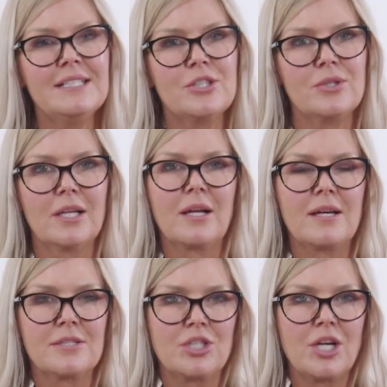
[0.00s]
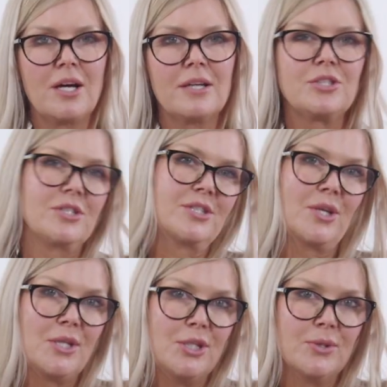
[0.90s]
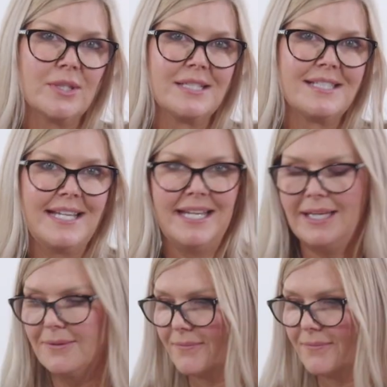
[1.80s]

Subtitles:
into the glass jar just so that you can see.